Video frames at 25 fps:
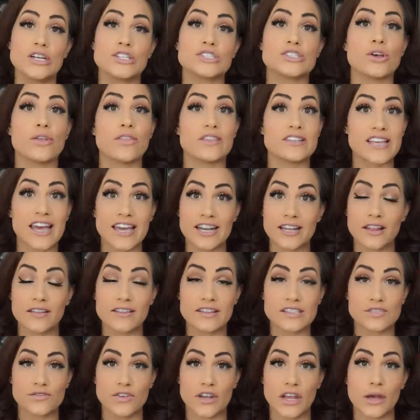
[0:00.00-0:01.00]
So the title
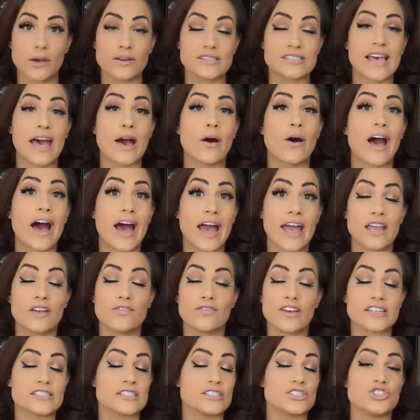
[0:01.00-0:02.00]
of this video is how I
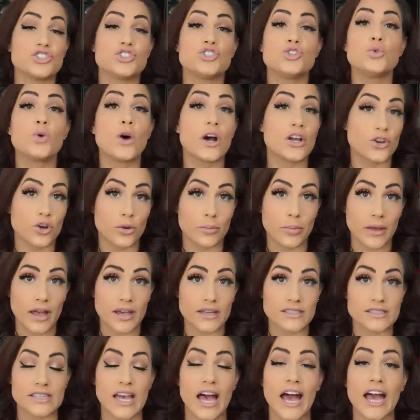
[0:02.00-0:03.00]
invested 200
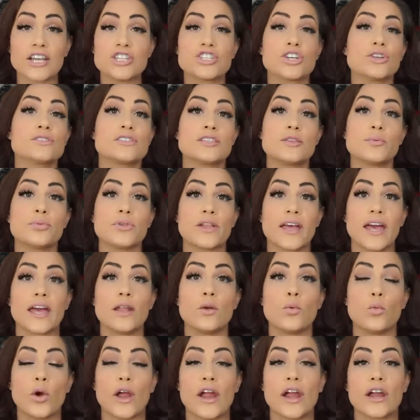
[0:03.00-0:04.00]
bucks. I chose the
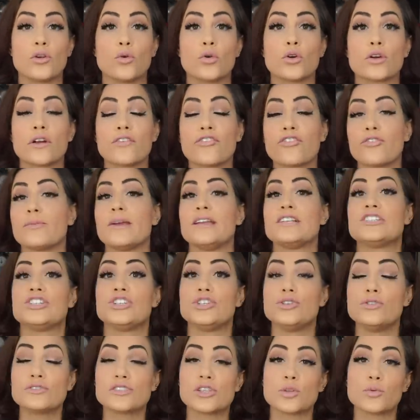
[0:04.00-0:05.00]
plan where in order for me to
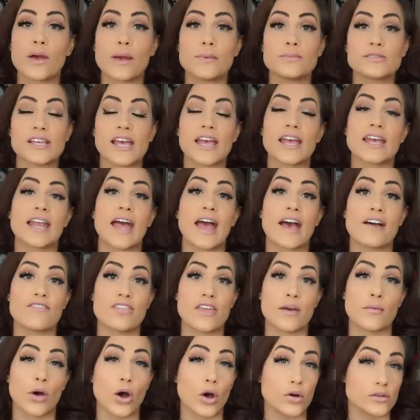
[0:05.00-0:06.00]
use the website and have
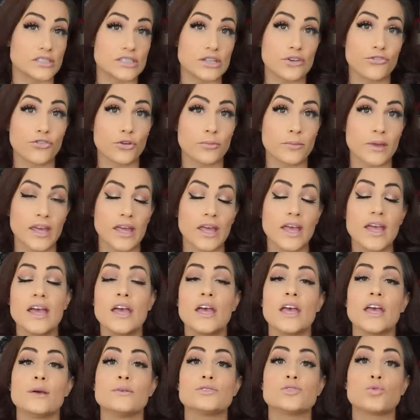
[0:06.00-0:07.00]
them host it for me,
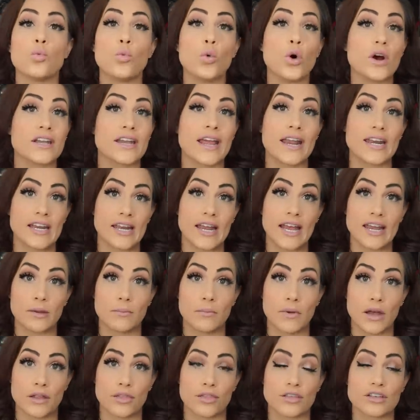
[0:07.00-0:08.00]
it was 199 a
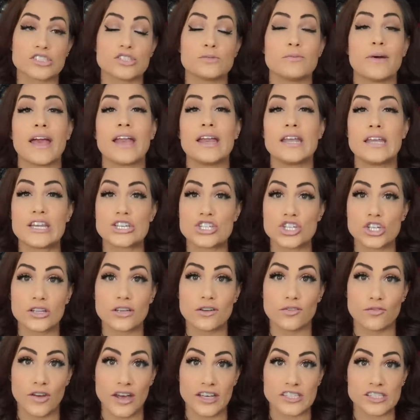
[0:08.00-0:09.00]
month. So my initial
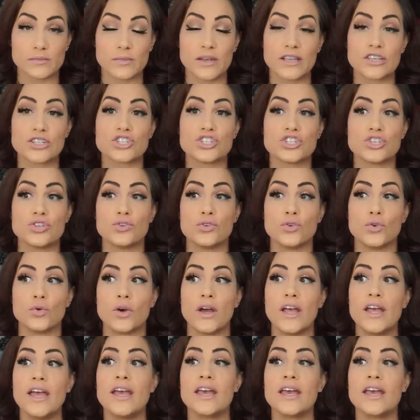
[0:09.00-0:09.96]
investment to